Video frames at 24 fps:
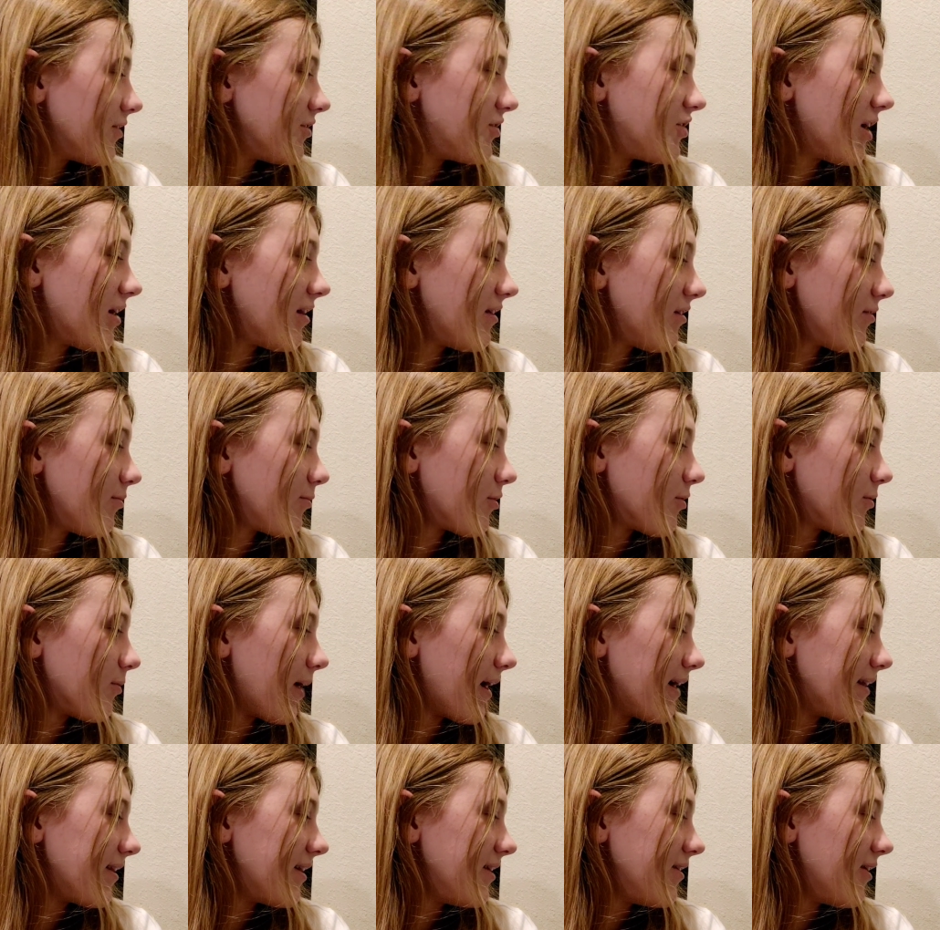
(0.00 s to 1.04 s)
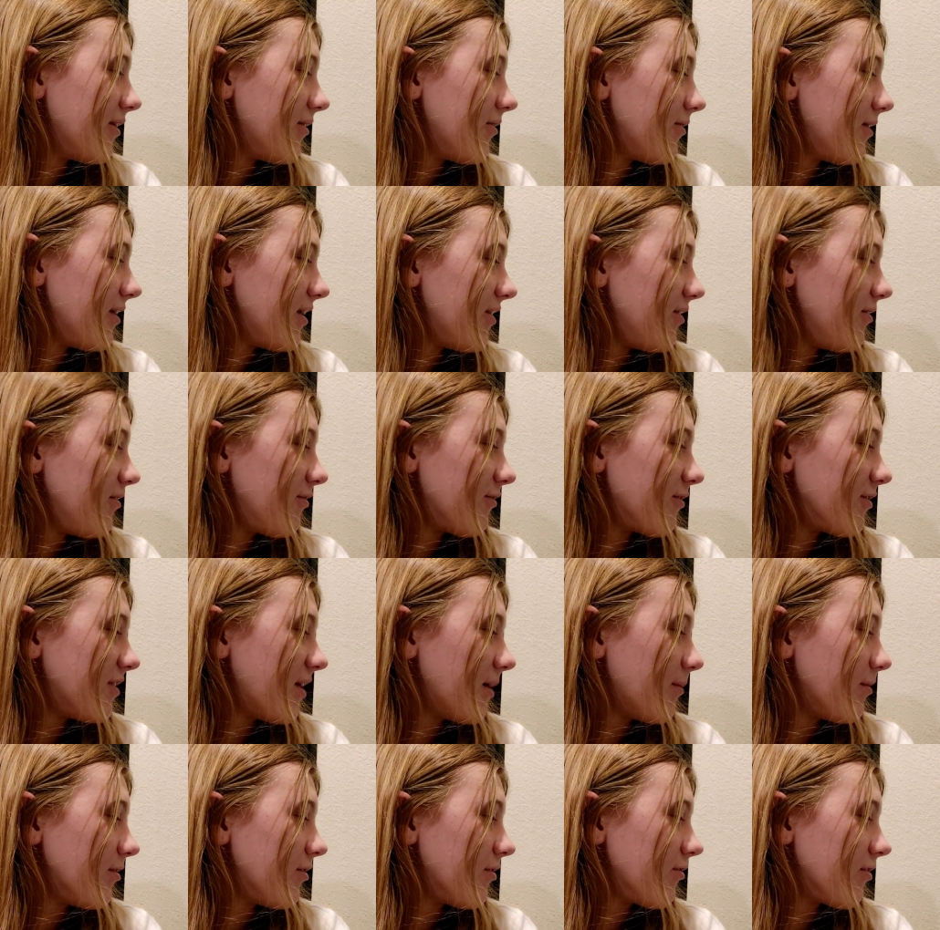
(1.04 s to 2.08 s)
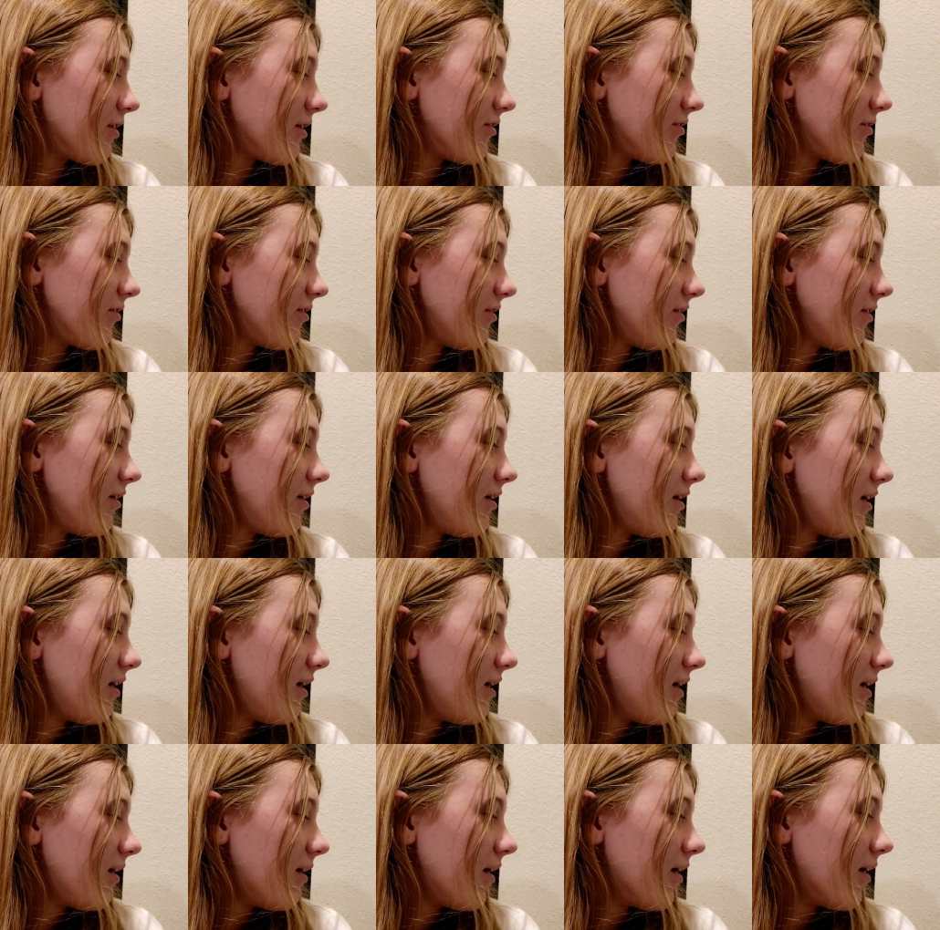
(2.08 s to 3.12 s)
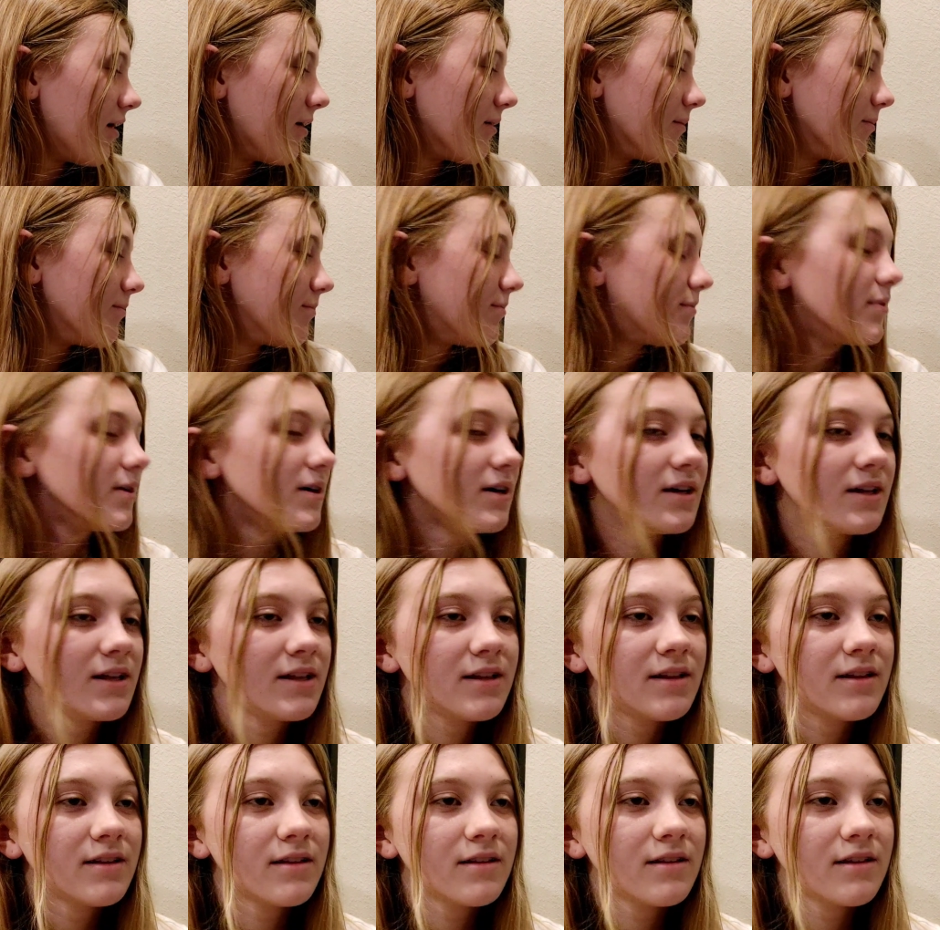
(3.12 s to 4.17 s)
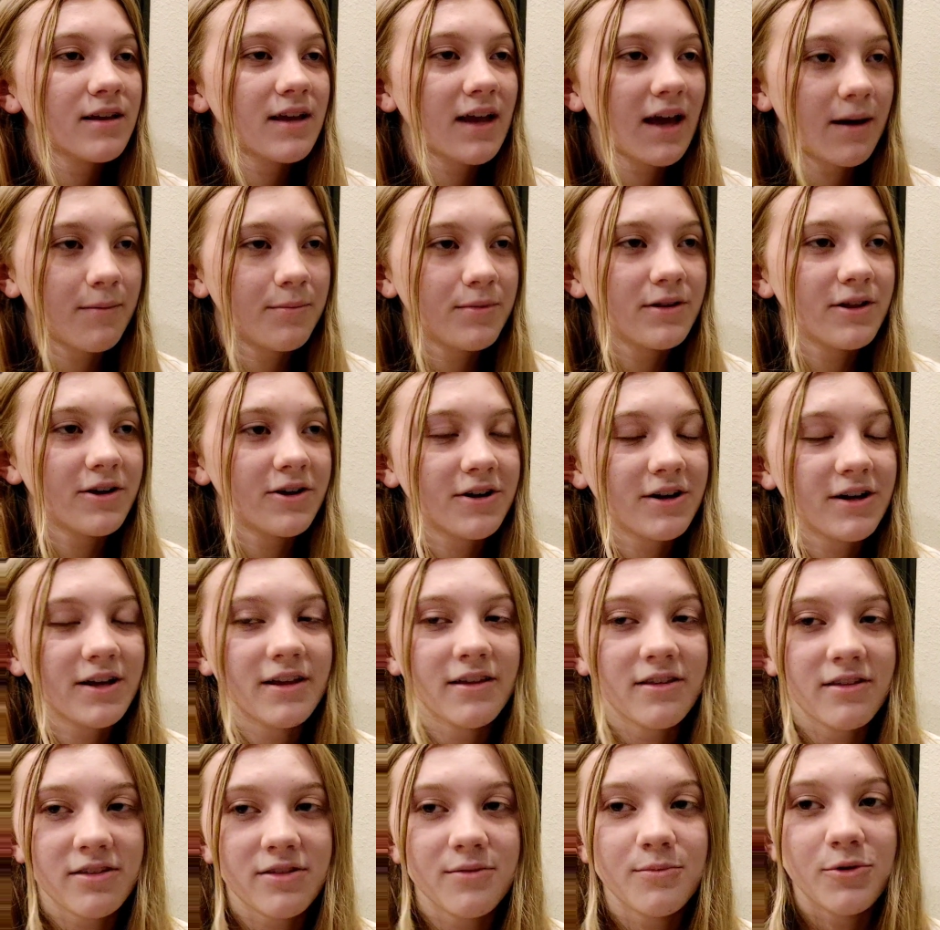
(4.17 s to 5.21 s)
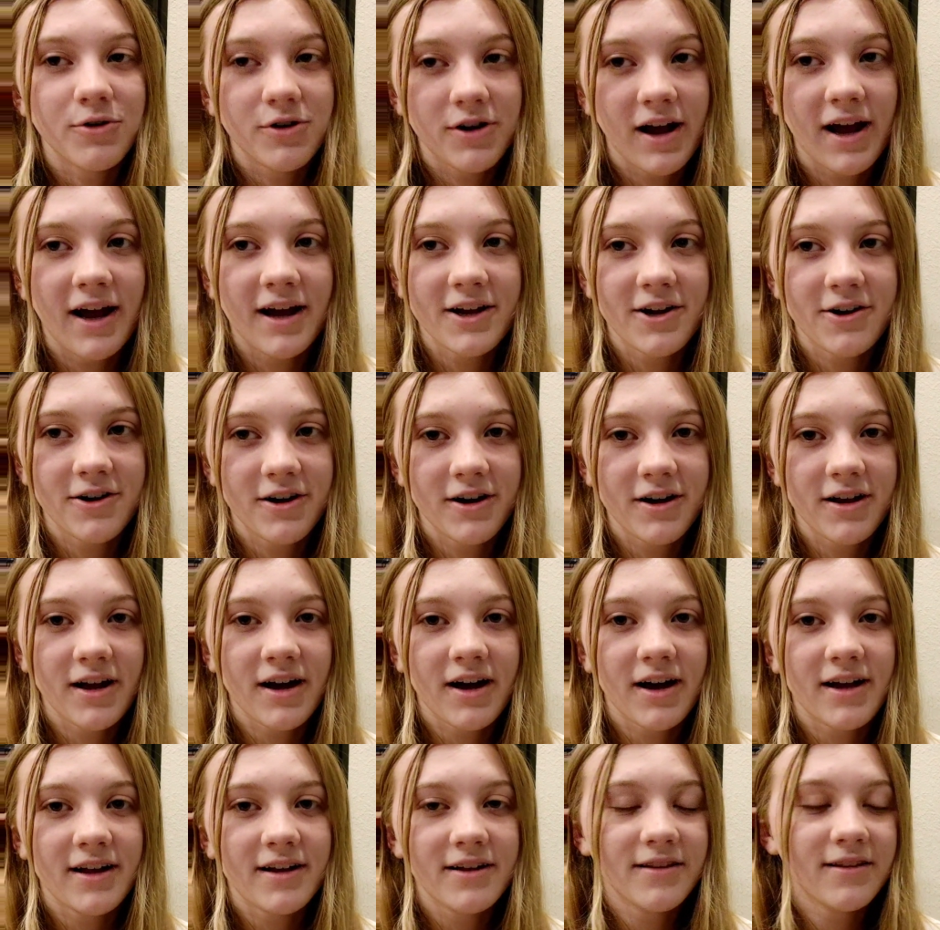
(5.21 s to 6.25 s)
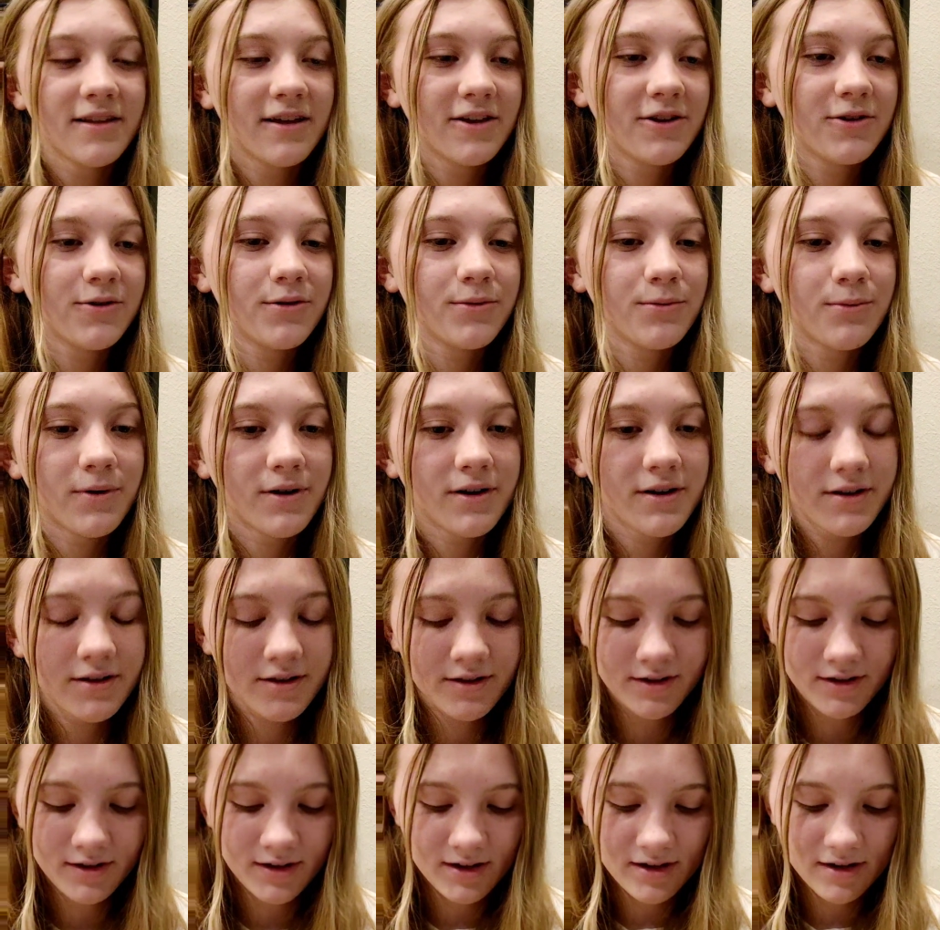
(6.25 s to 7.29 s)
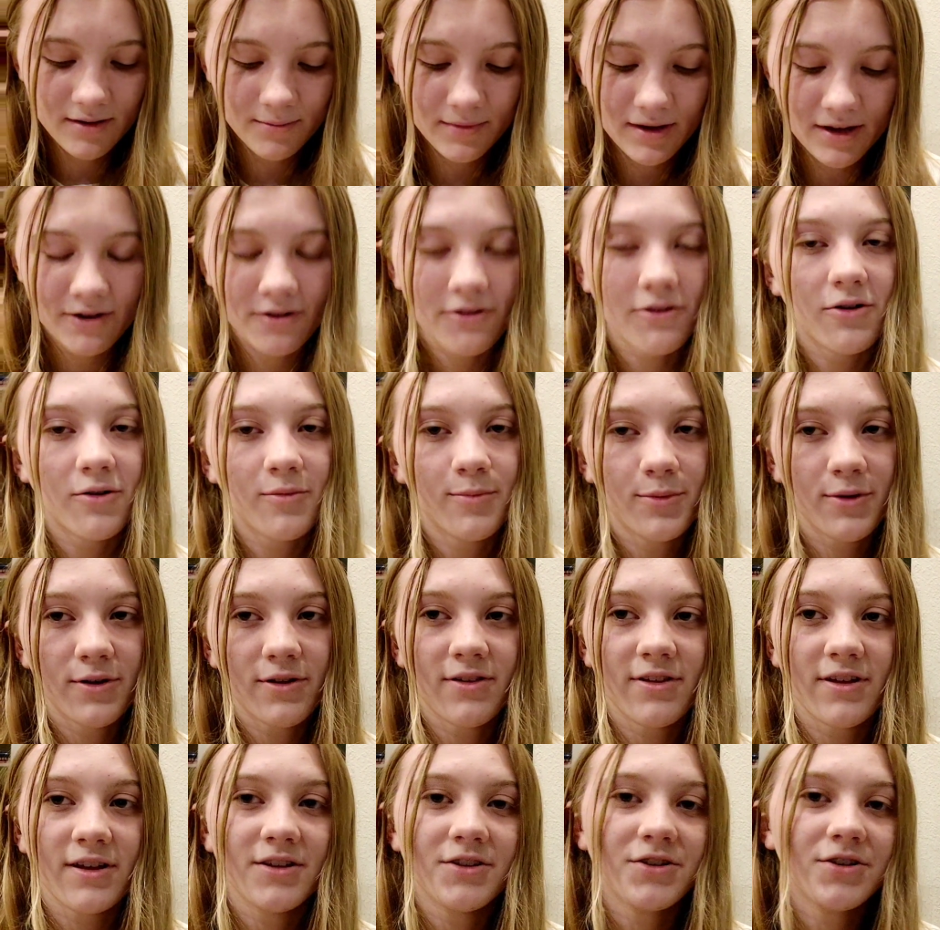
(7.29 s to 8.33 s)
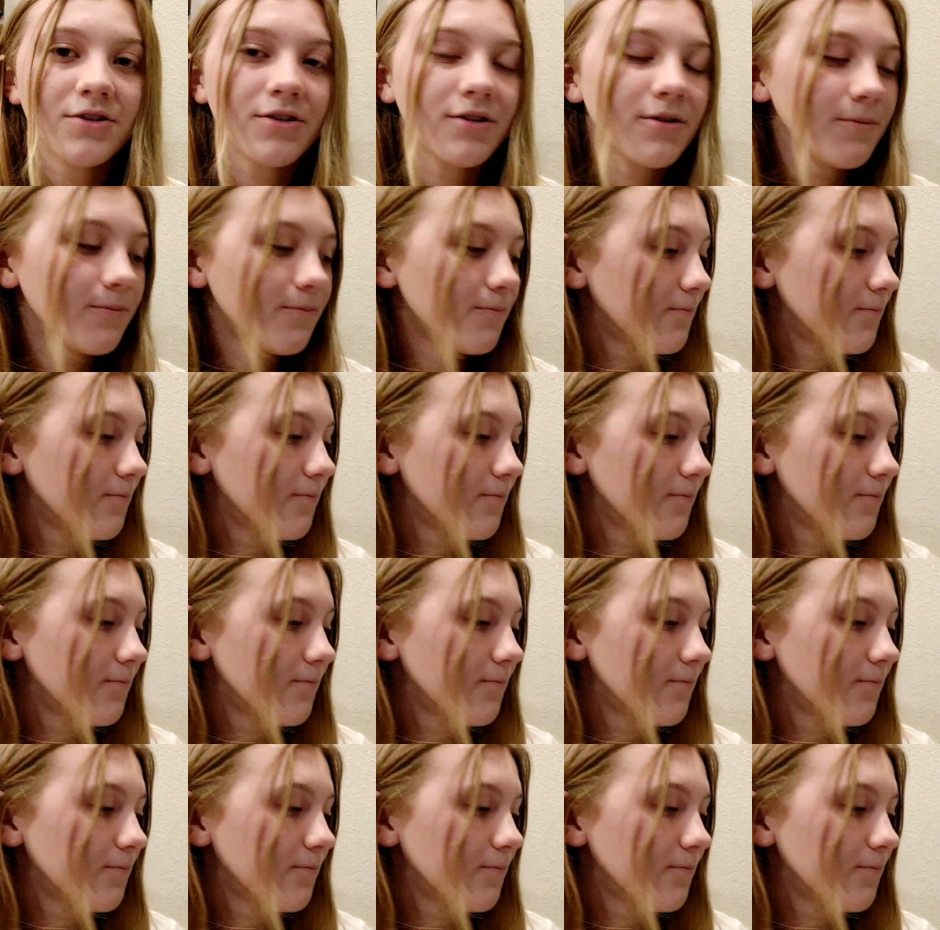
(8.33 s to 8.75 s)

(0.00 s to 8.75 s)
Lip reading: Gel is more widely known and used for demonstration, but the capillary is the more accurate kind that you would want in a medical procedure.